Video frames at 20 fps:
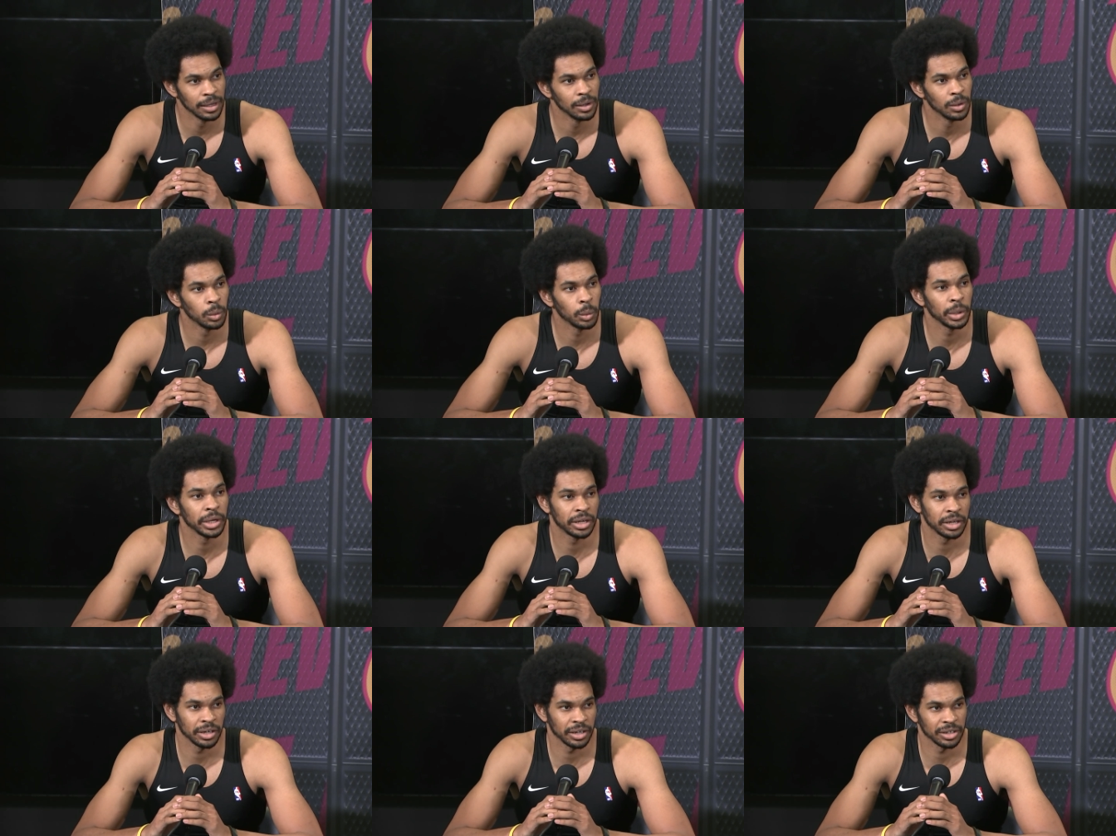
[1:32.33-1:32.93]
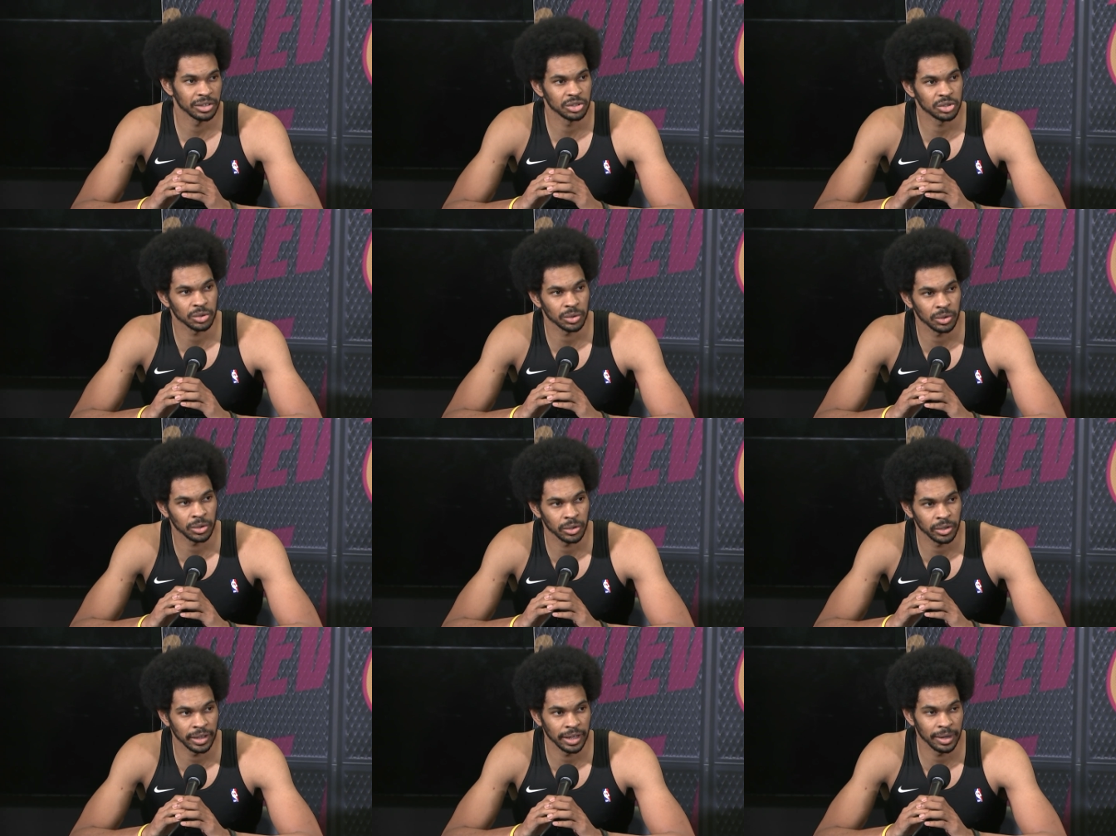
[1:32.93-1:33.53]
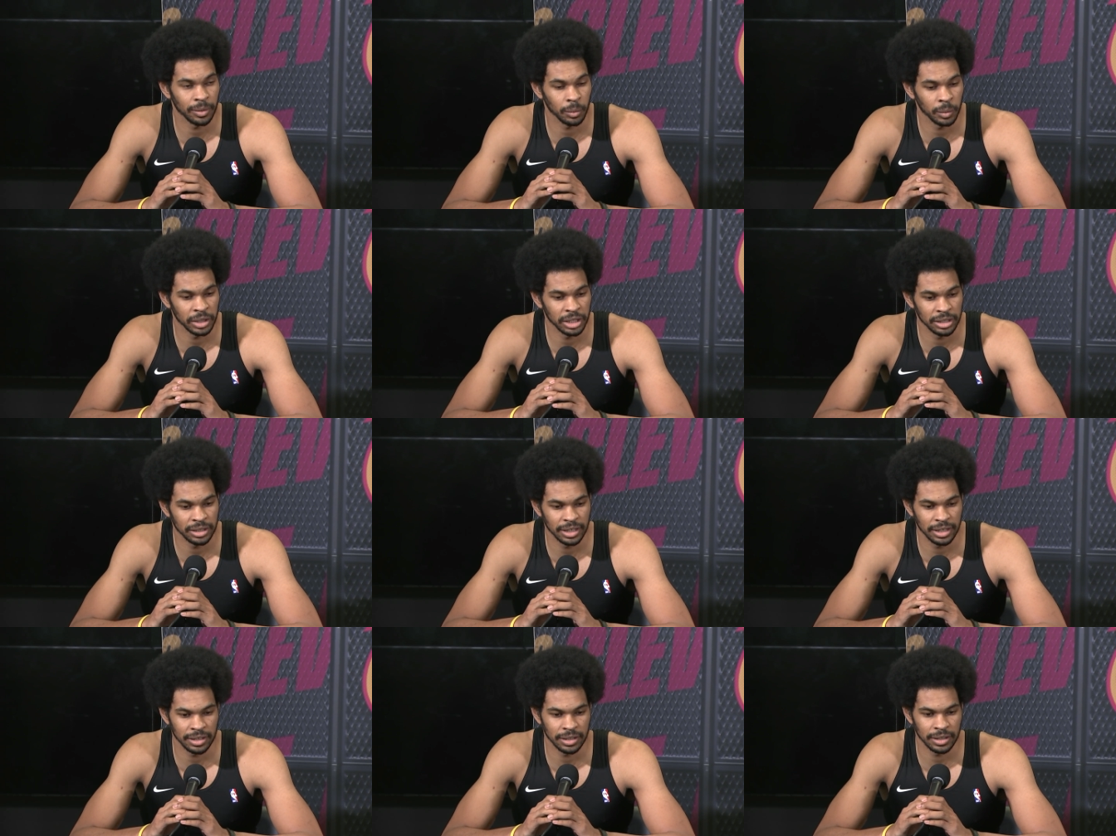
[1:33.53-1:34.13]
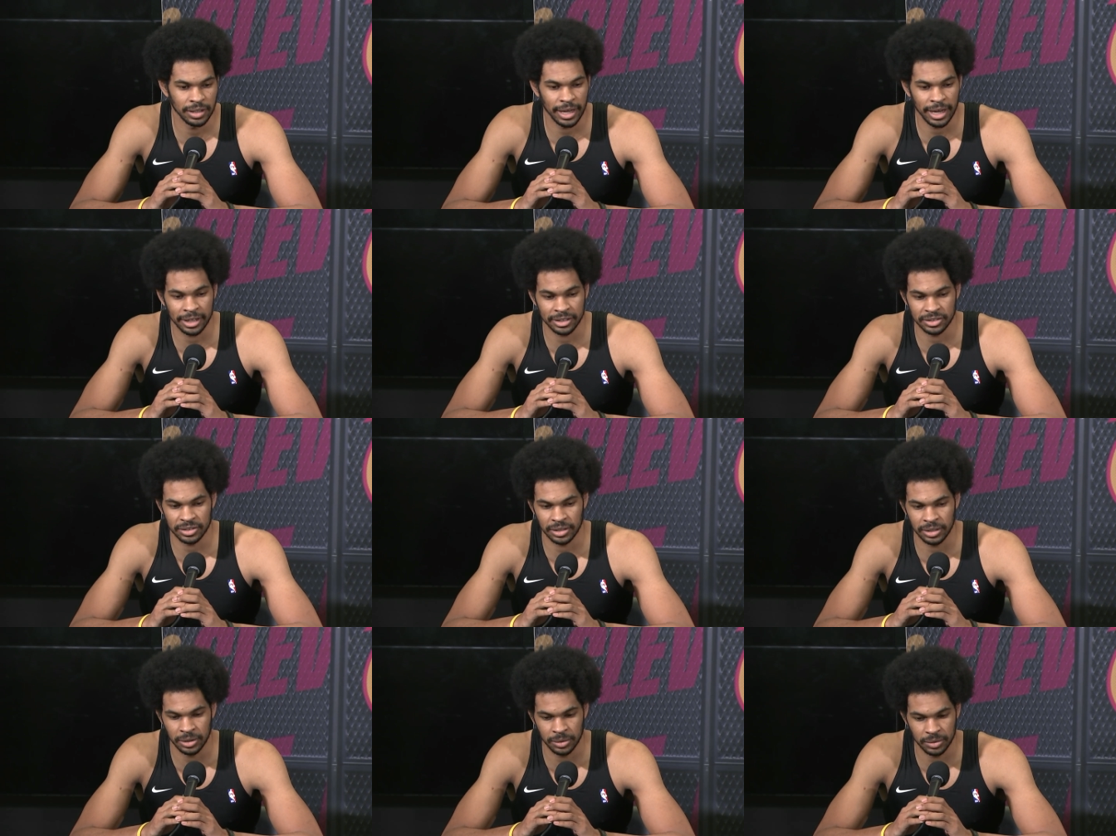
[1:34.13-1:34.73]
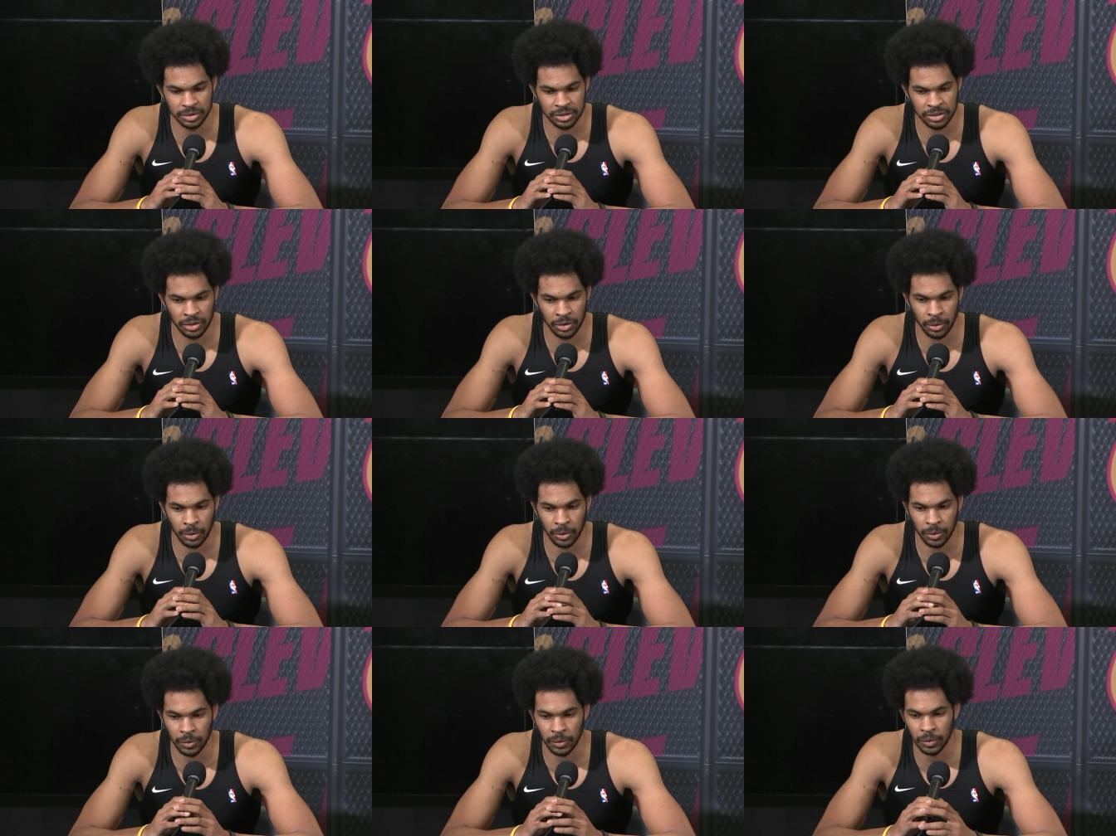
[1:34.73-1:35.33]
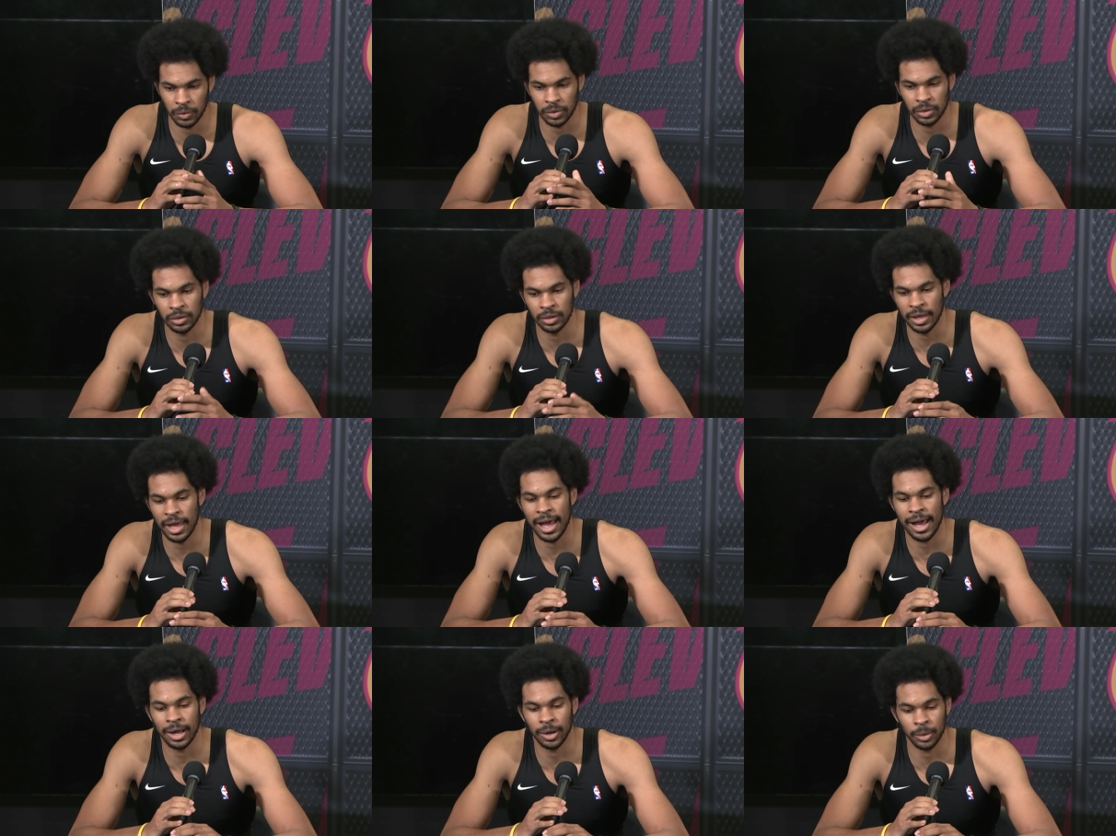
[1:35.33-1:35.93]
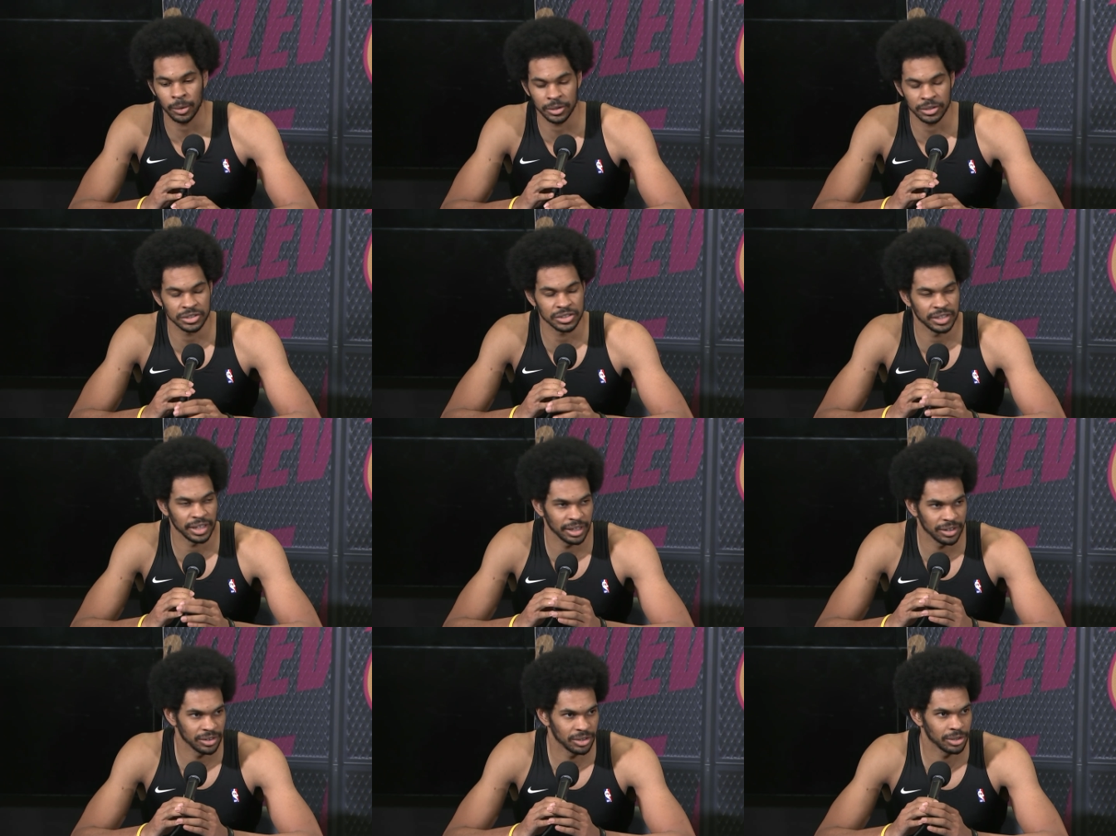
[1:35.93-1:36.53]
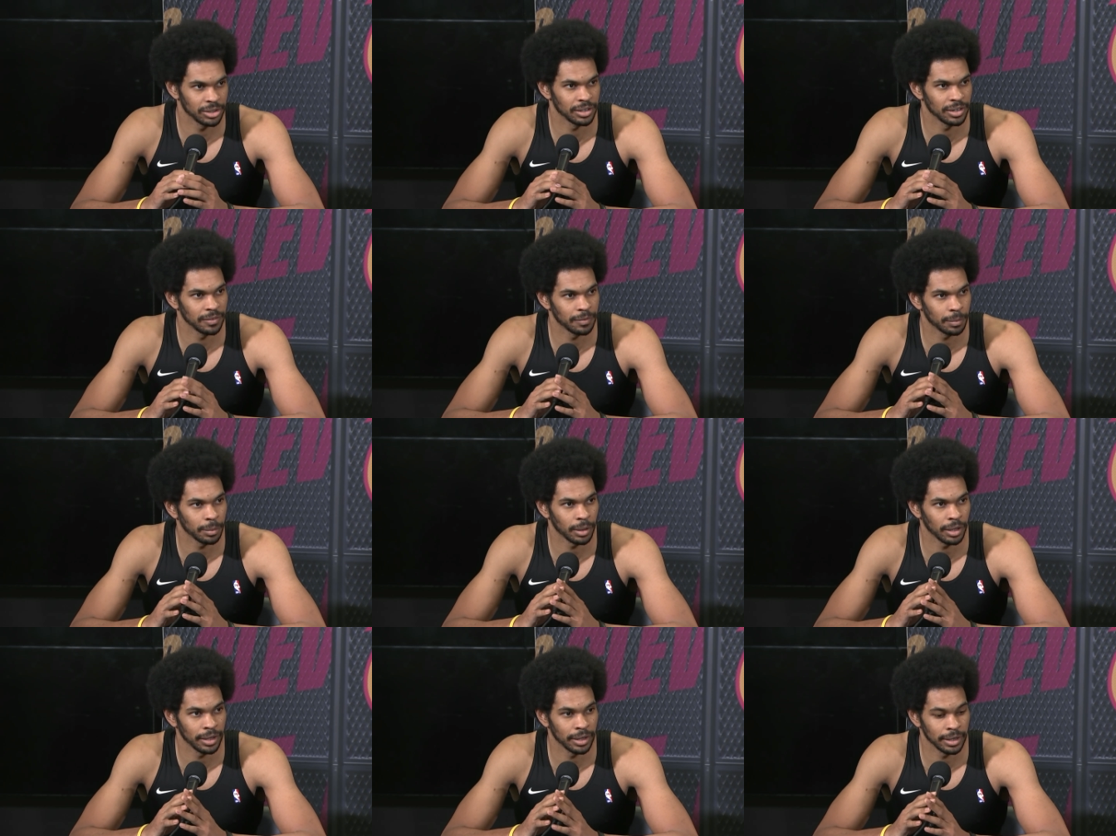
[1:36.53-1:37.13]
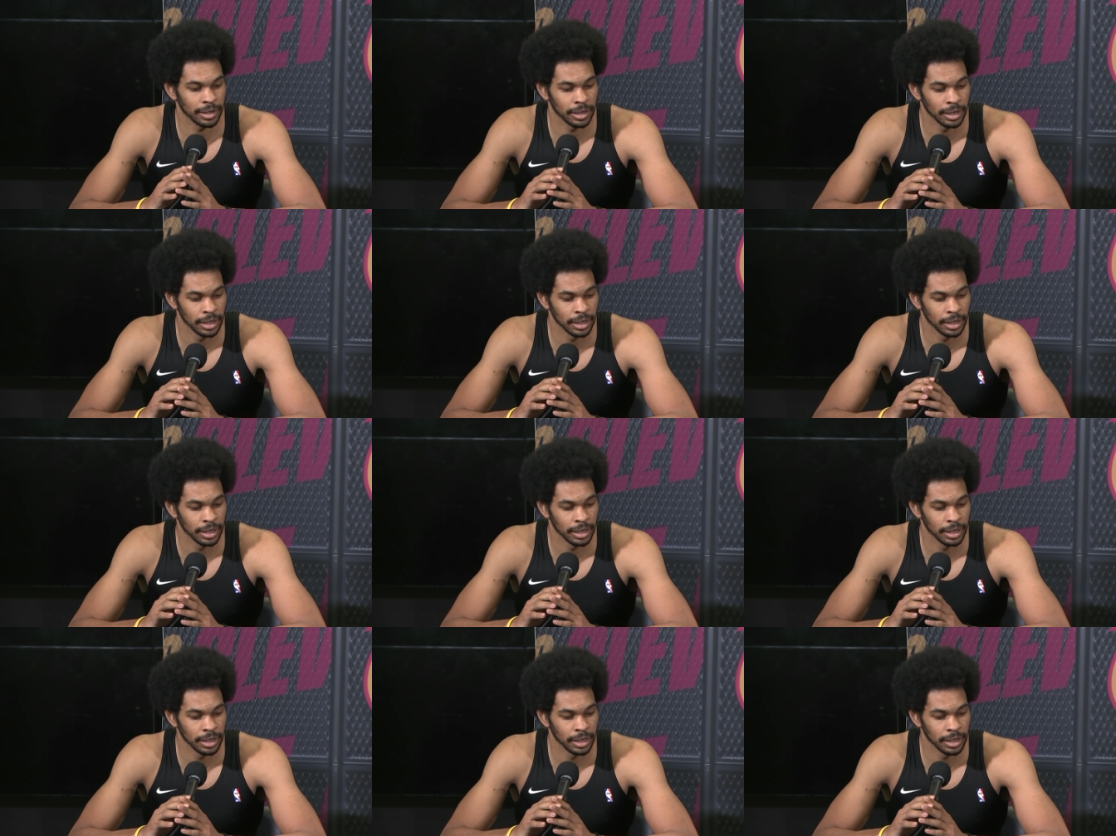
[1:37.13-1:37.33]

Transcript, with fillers: we could control that we didn't execute to our standard of play.